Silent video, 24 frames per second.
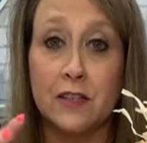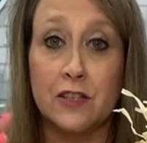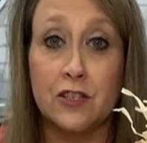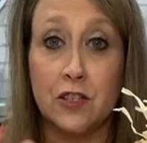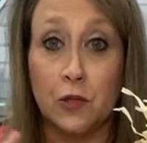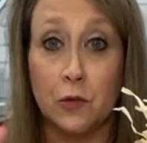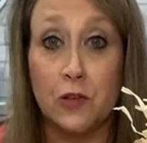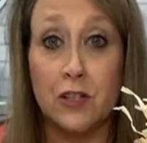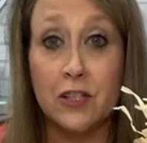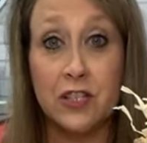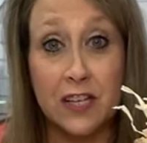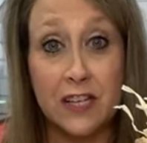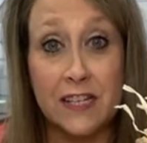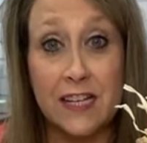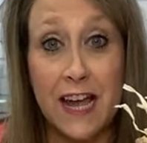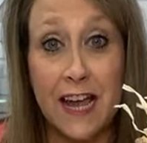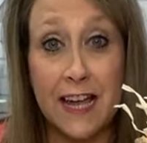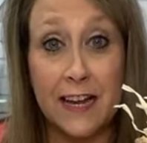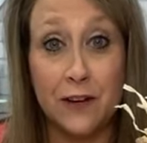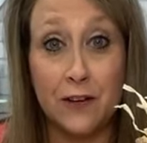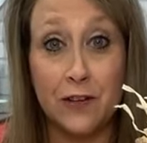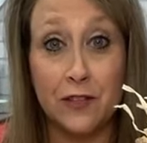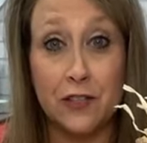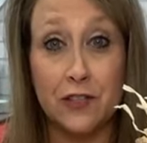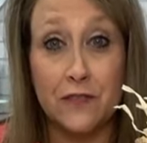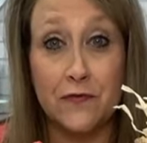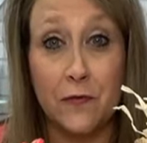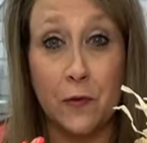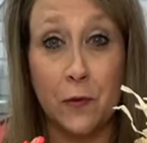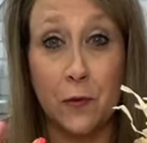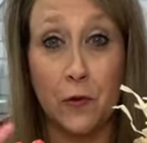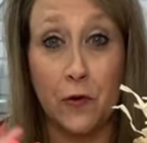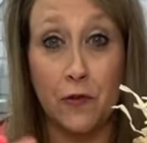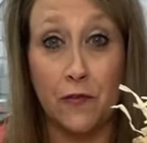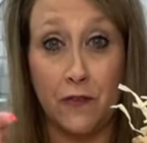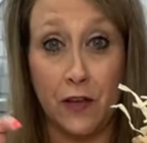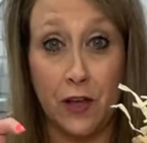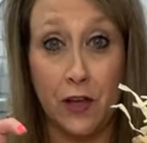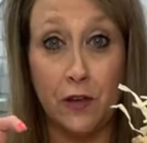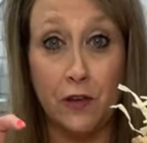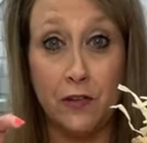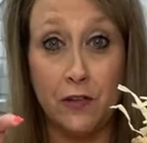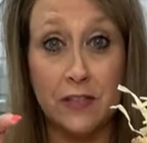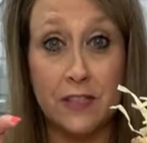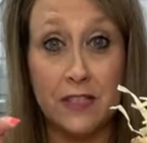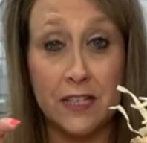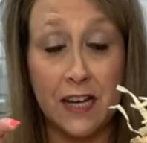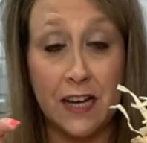the storage containers for
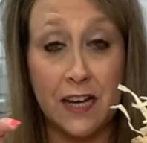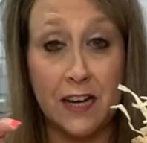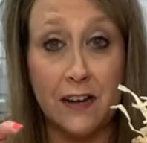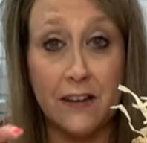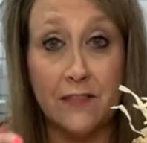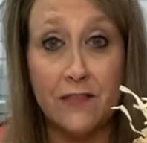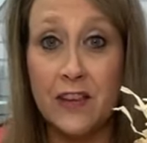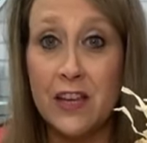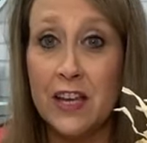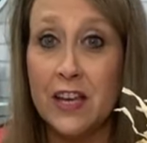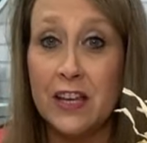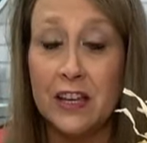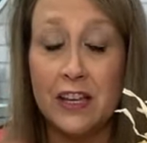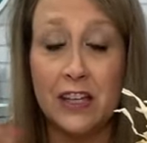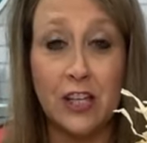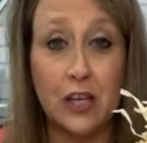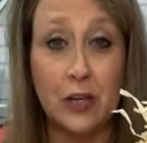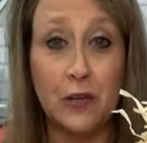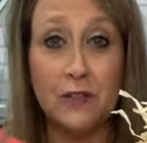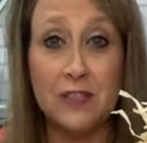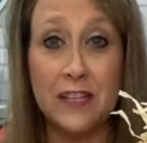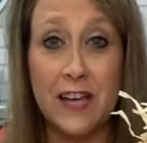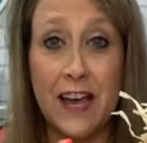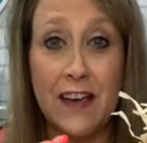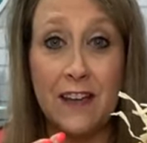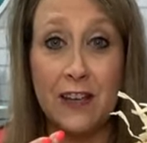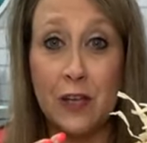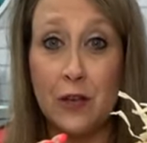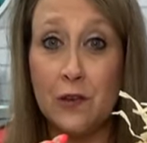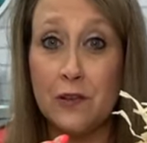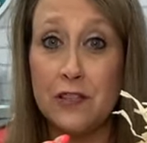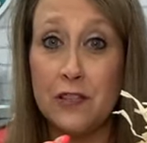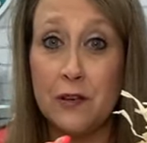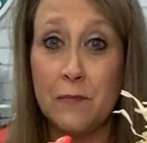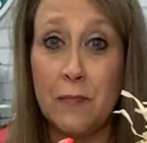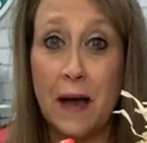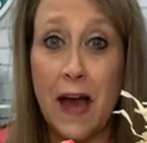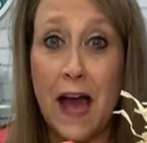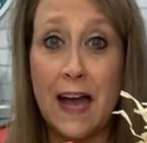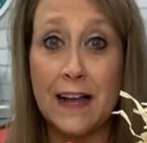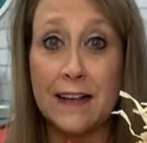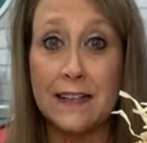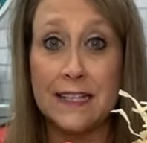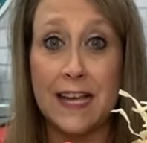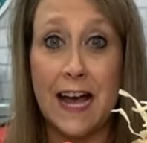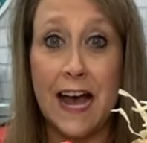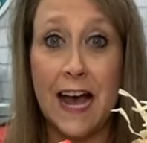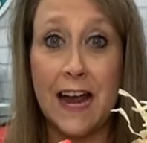food and stuff, use that, use the
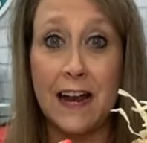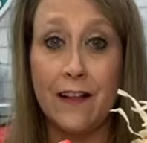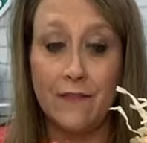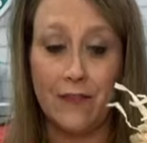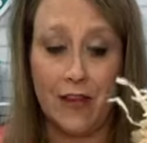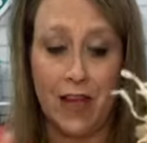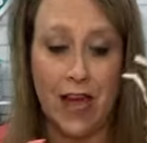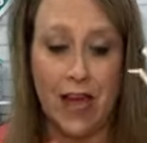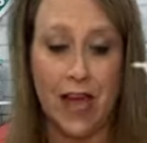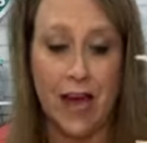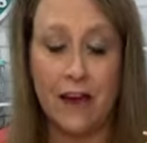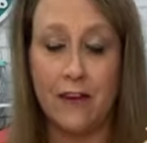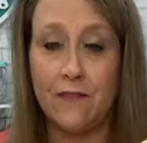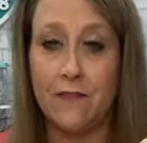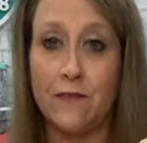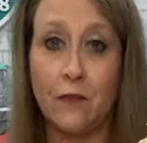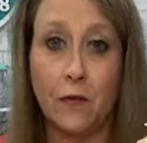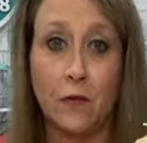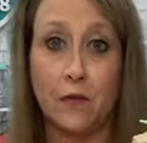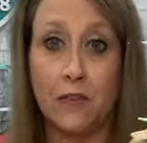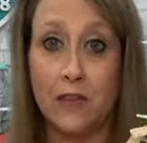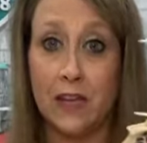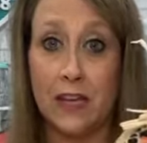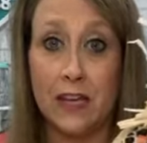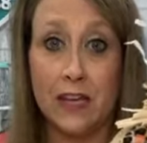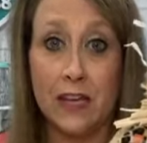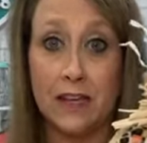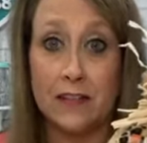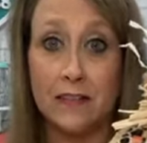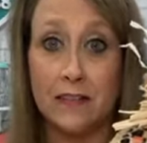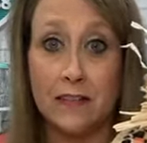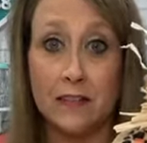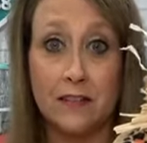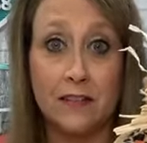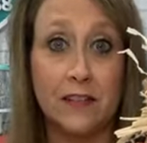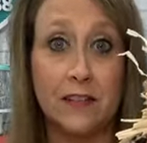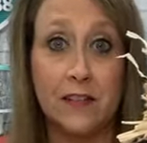back side of that for this.